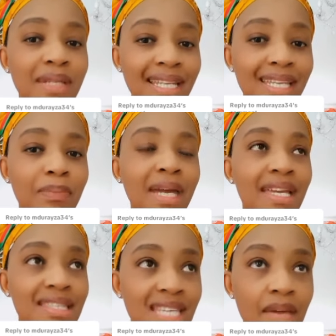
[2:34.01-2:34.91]
led by
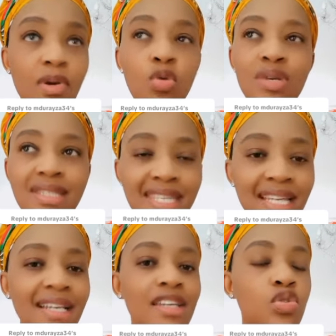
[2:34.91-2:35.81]
a scammer who is telling us